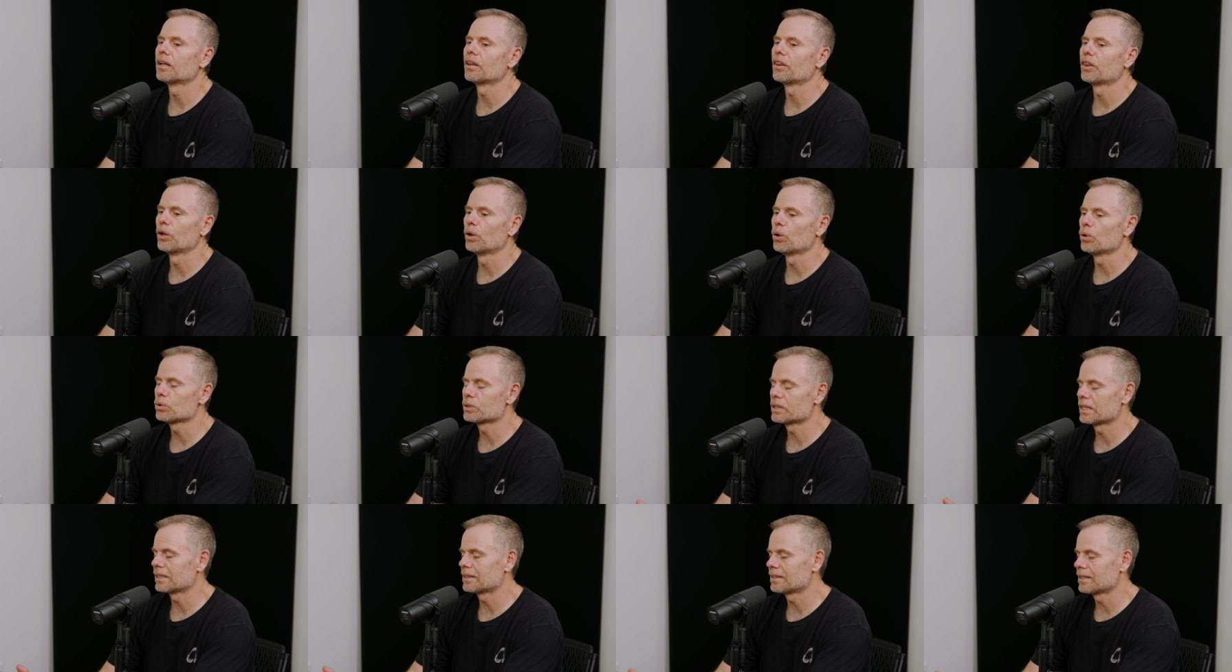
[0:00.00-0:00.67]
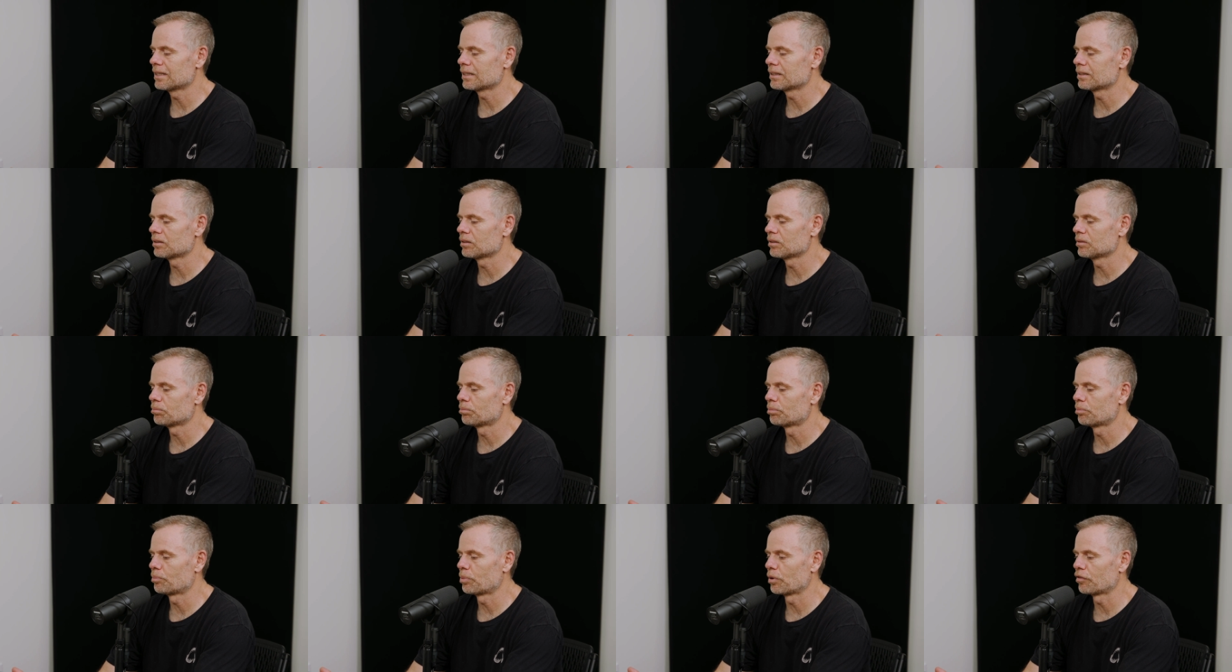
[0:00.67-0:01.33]
Those that
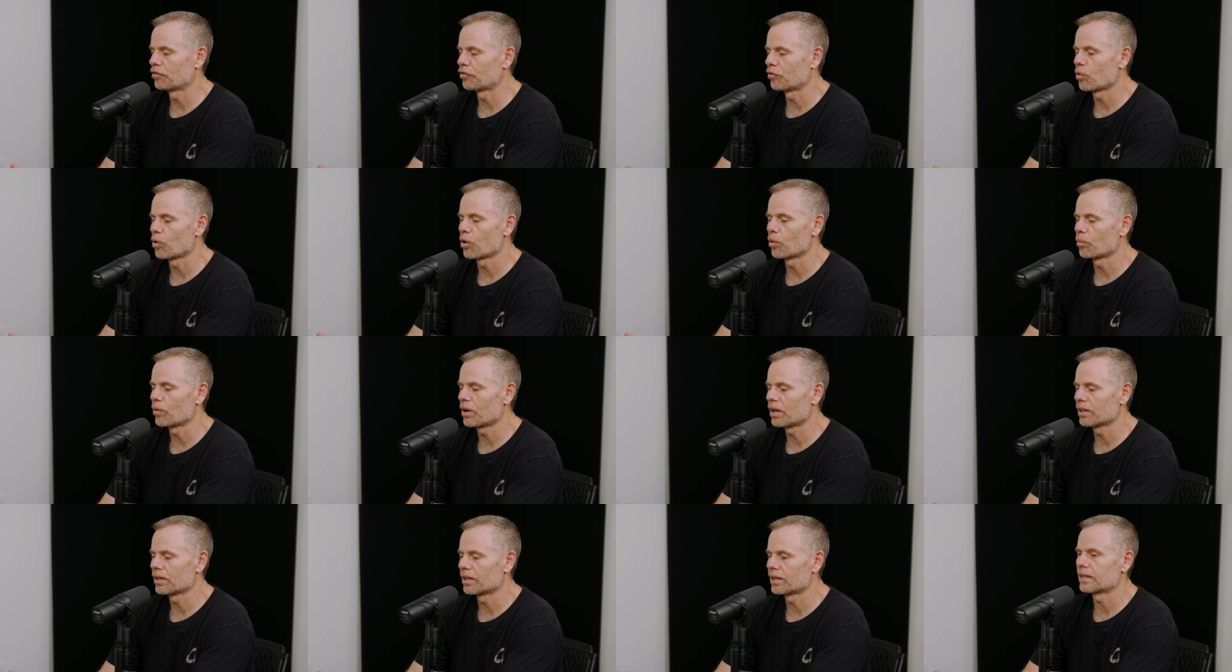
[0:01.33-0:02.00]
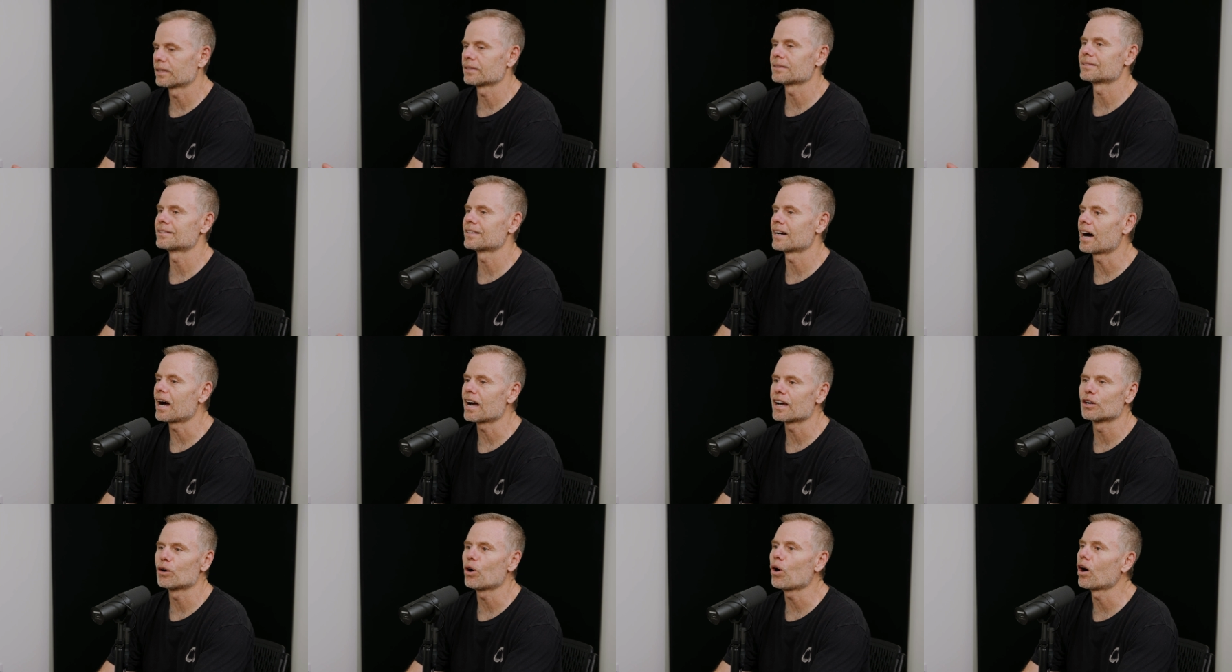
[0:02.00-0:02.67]
didn't perform well on it
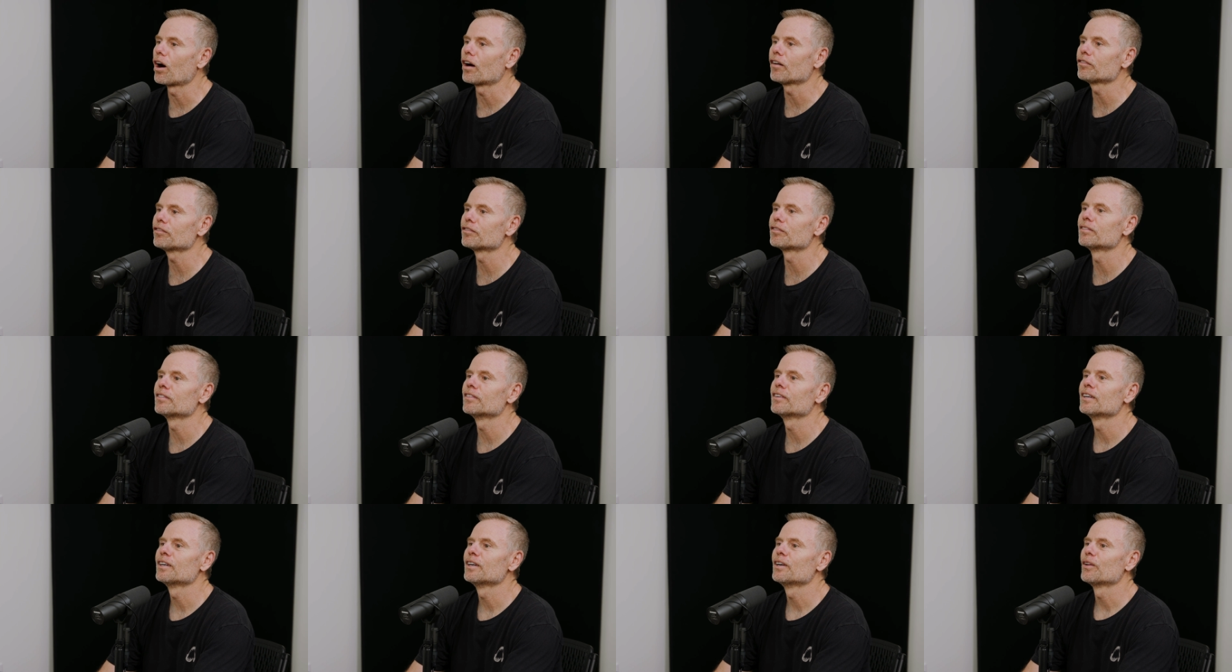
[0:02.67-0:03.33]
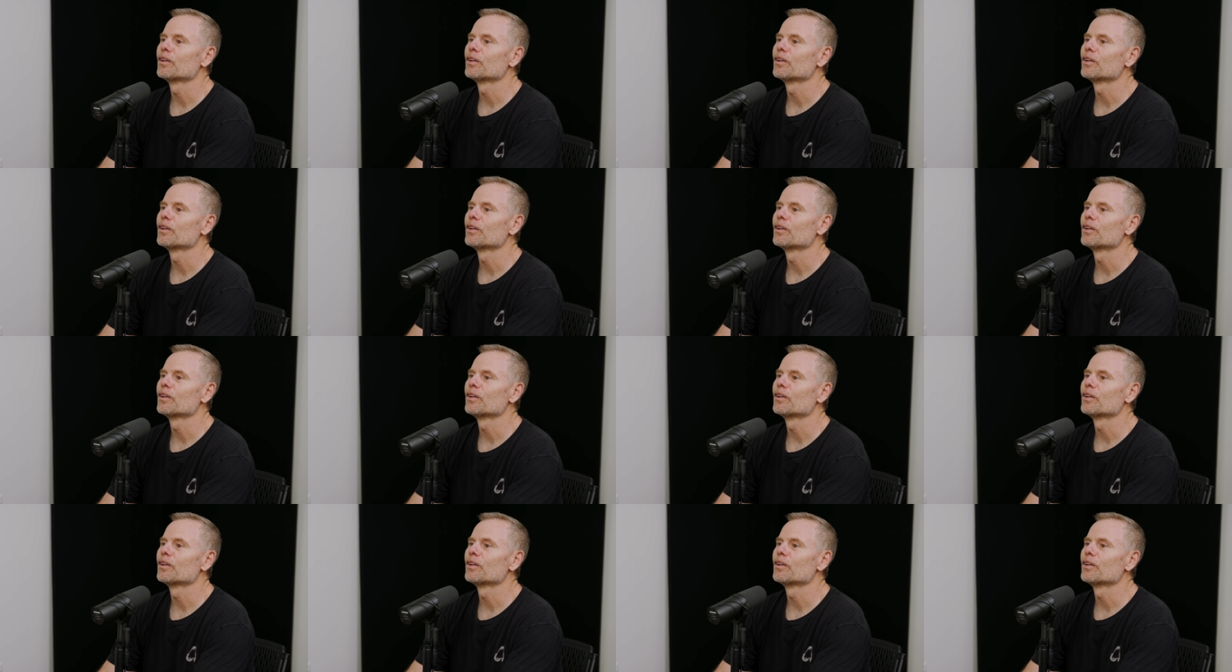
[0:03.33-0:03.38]
died off.